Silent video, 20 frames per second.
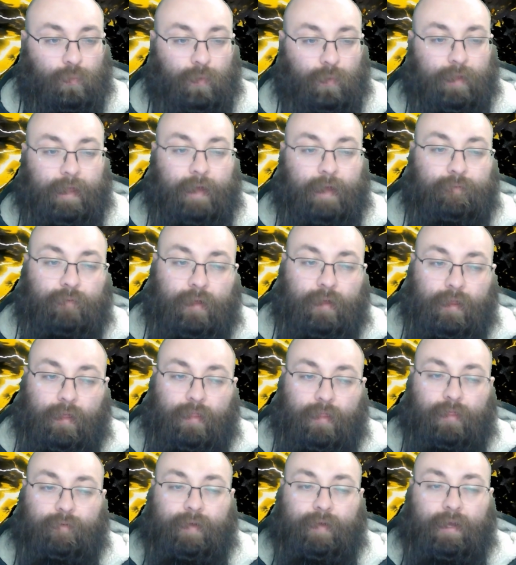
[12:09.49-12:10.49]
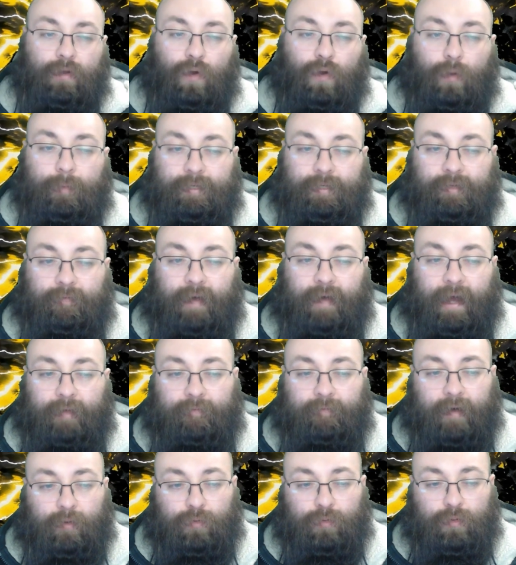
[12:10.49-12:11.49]
We then run 3 copies of High
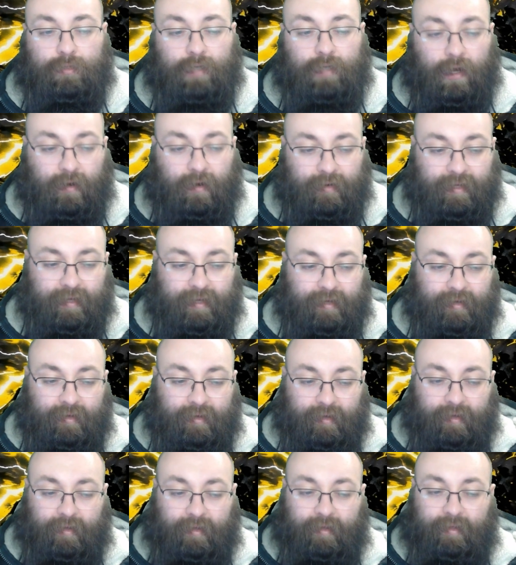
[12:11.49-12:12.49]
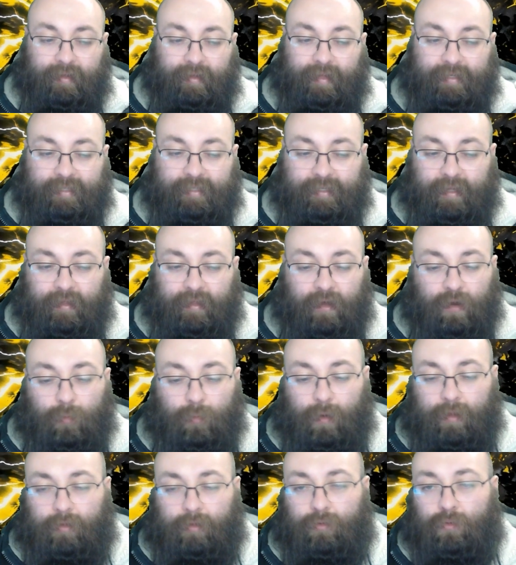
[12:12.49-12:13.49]
Value Target. This is another
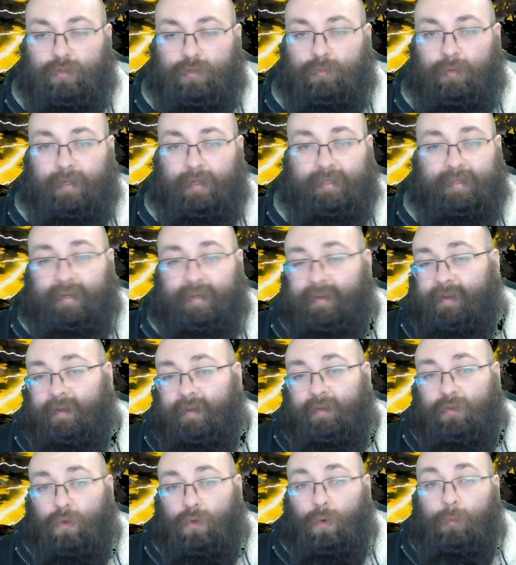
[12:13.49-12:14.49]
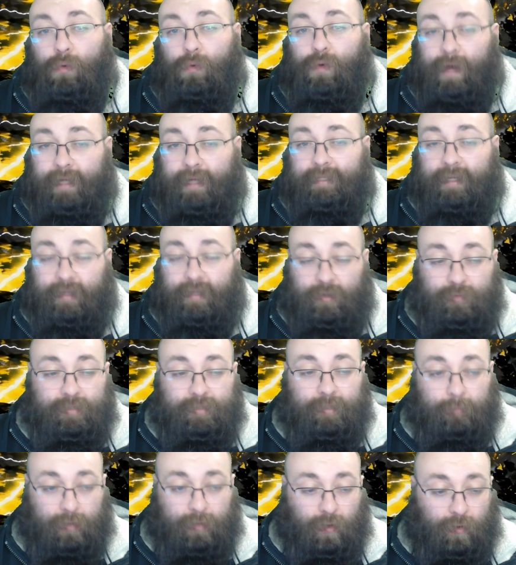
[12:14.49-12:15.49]
one of those ones. Nomu is allowed
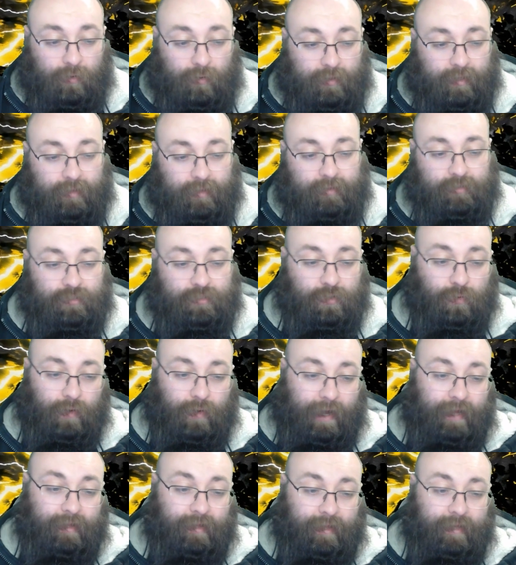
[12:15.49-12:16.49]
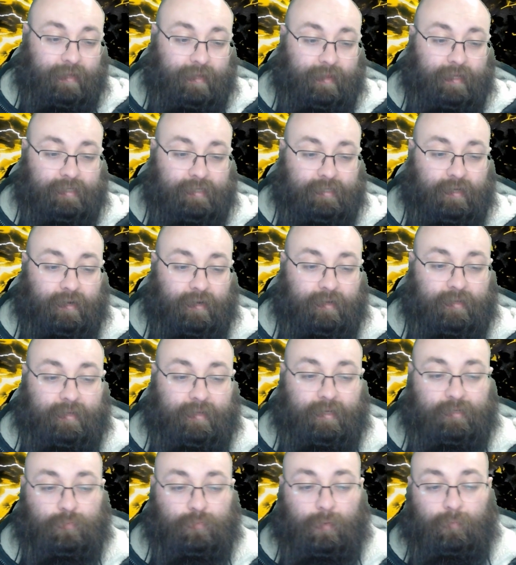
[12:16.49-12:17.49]
to block, so I like this card
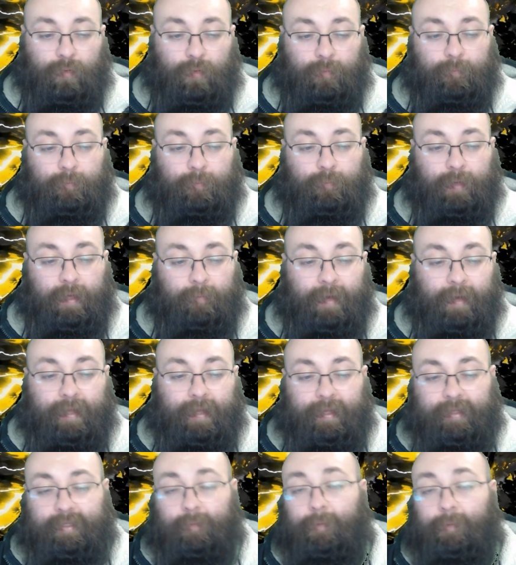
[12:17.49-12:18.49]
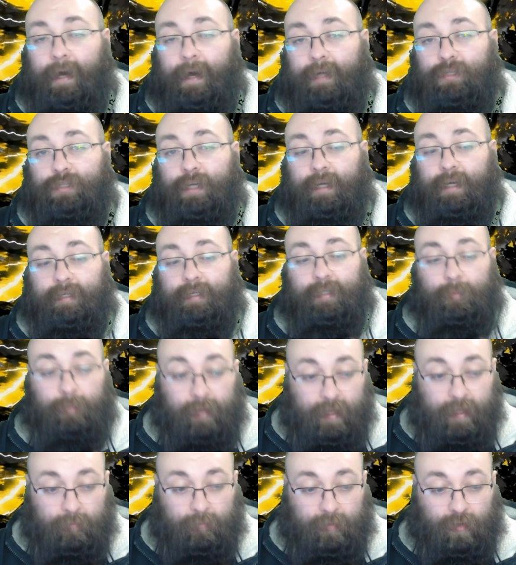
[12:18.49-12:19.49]
because when we're committing it to pass checks to
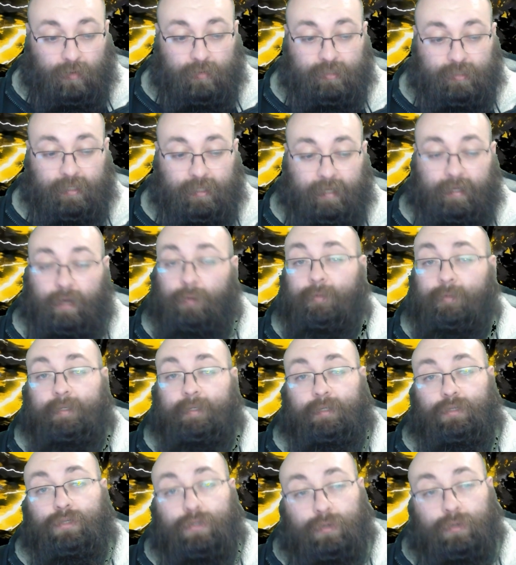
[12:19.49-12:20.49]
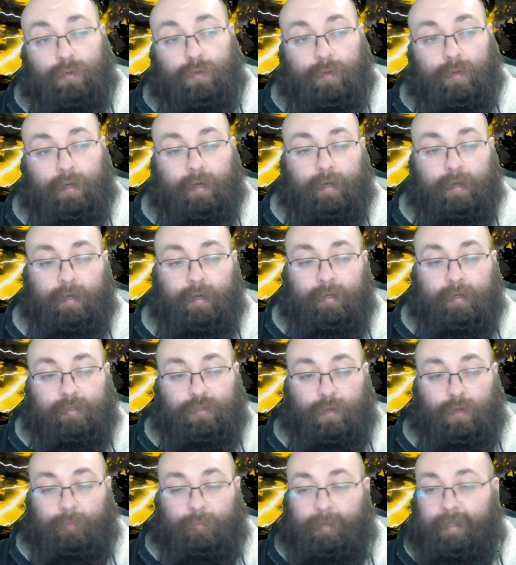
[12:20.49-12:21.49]
play blocks, it counts as 2.
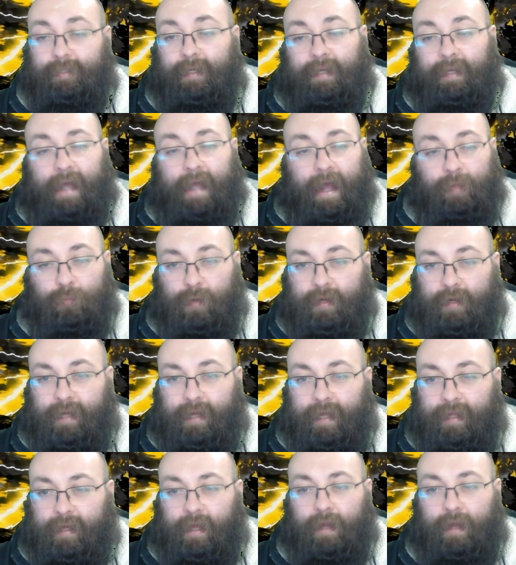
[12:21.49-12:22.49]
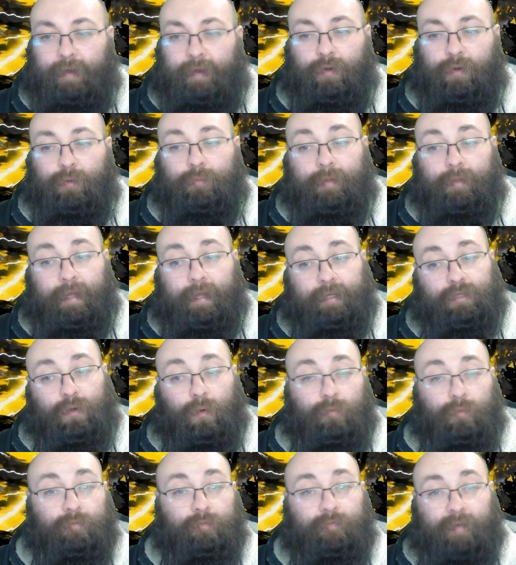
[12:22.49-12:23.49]
So it means again we're kind of getting around this
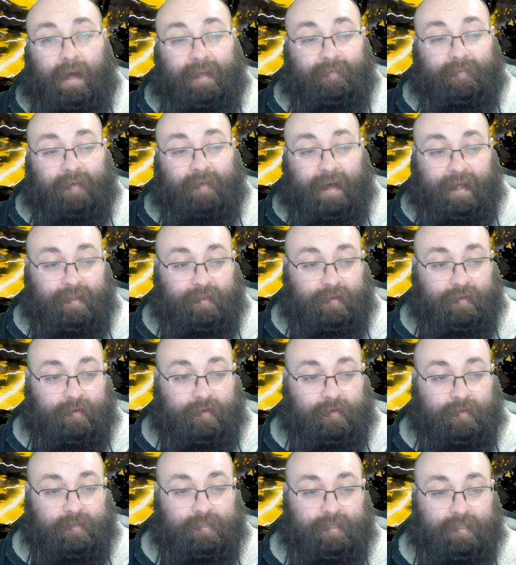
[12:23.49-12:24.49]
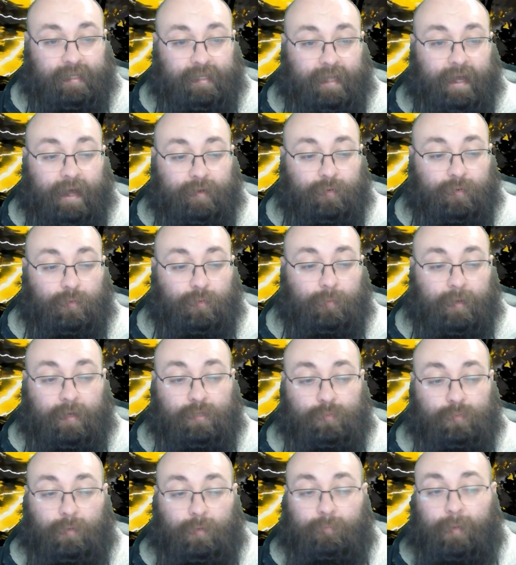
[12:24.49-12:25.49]
whole 5-hander scenario
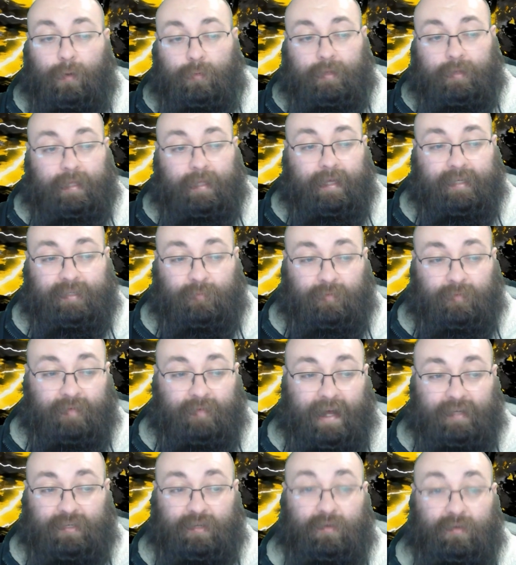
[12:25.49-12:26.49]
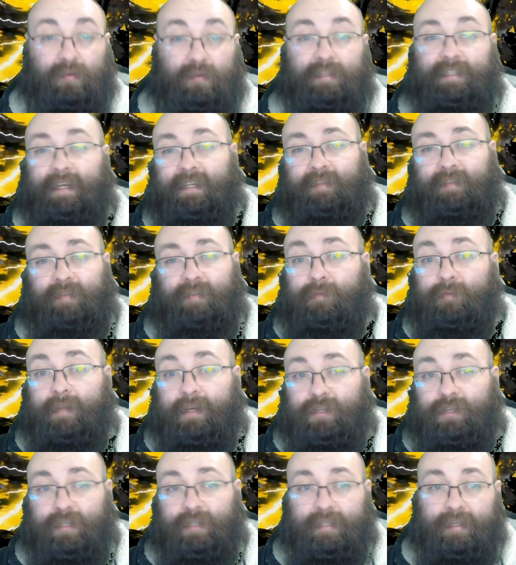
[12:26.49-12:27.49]
because we build these and we've actually got 6
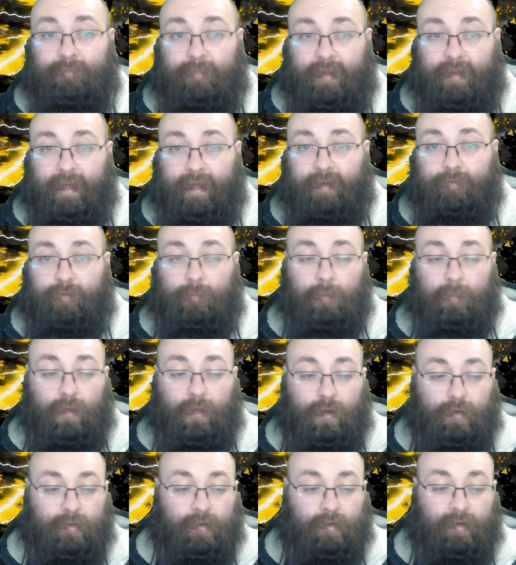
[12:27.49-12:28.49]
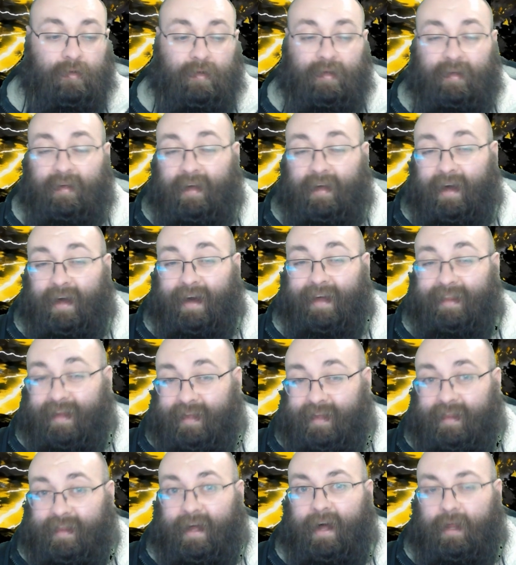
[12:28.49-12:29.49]
foundations in play for blocking. I
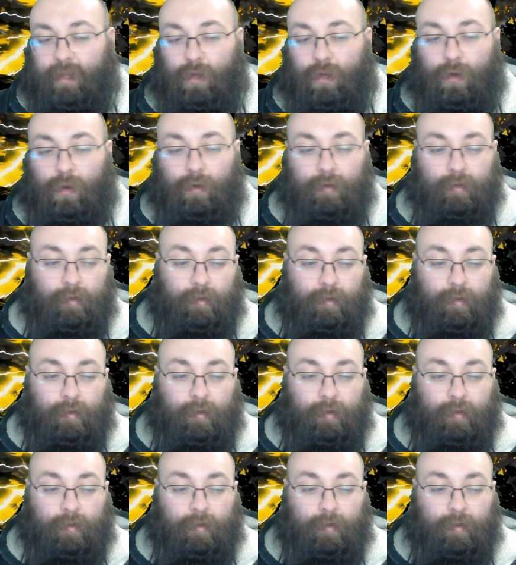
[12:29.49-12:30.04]
like that a lot.